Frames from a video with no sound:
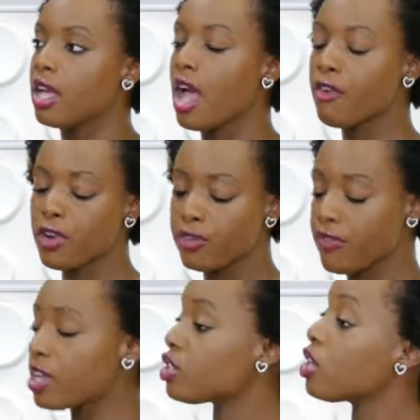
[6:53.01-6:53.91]
African
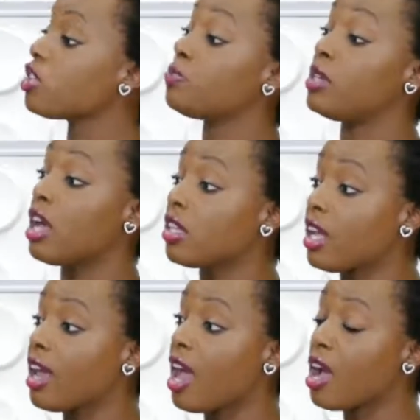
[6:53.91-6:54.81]
fashion goes beyond that.